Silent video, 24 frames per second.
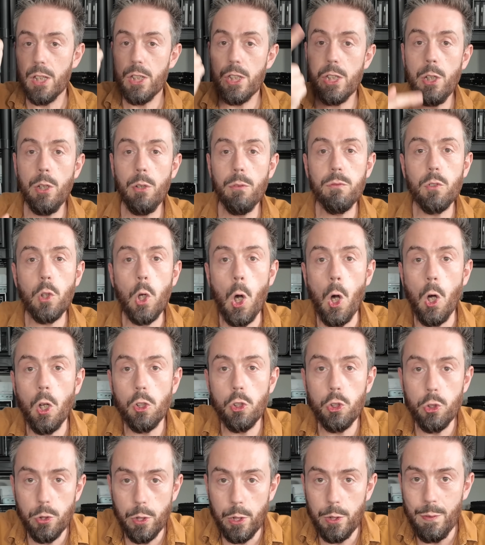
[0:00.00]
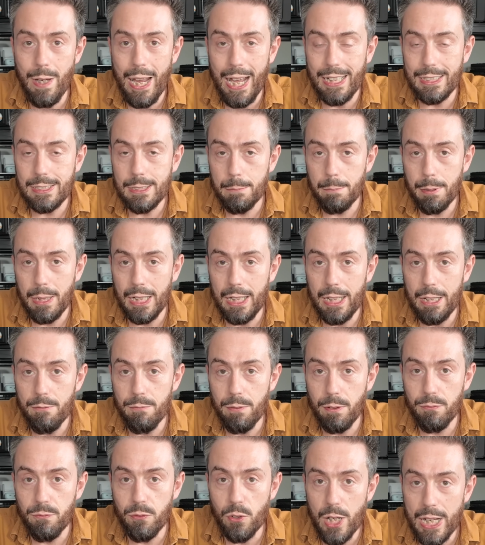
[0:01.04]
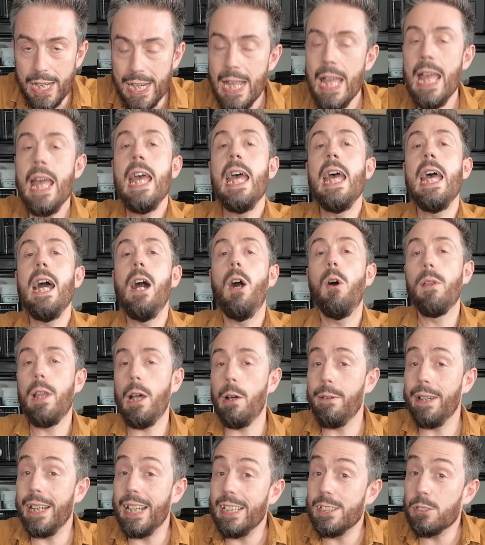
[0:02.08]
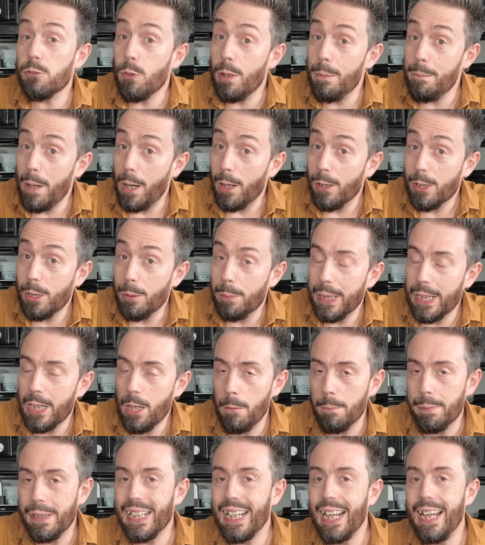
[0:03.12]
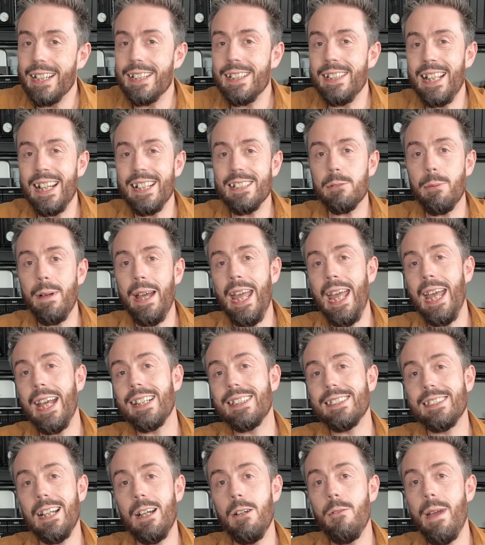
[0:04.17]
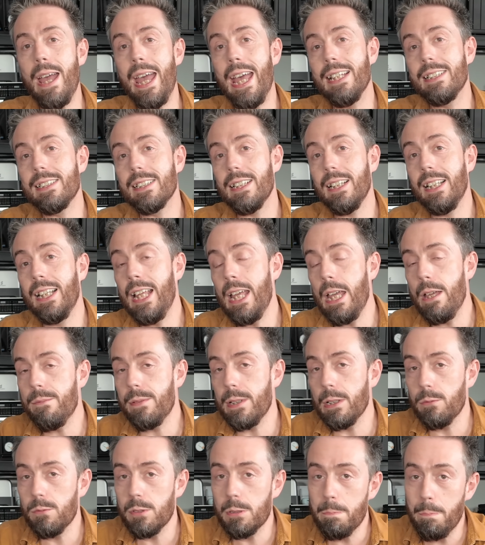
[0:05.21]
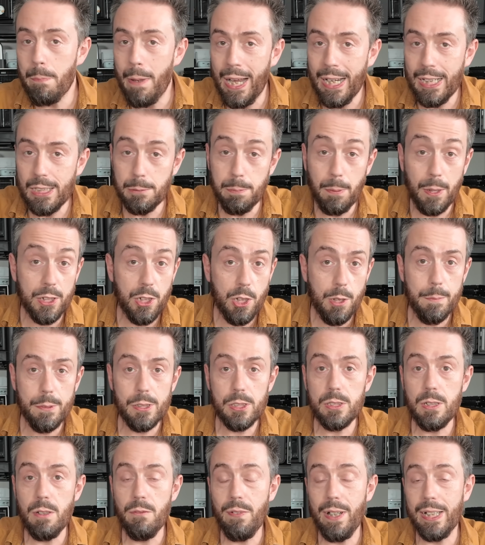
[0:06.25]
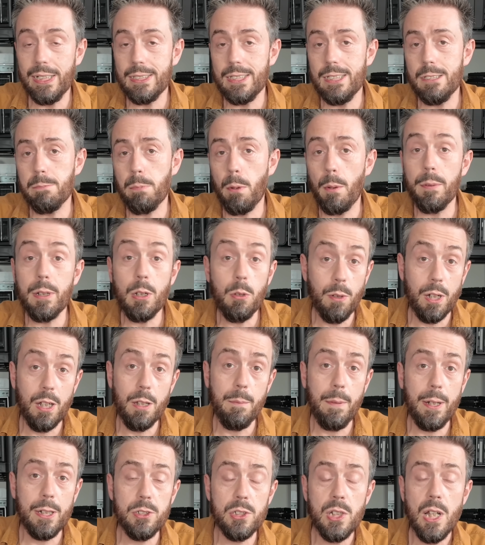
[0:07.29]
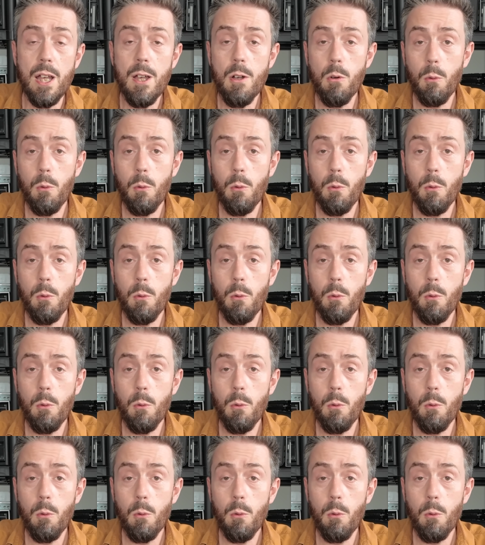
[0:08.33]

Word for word: You've got TrueNAS completely for free, although it is remarkably complicated. And that is where HexOS lives. It was backed by numerous investors. Probably one of the most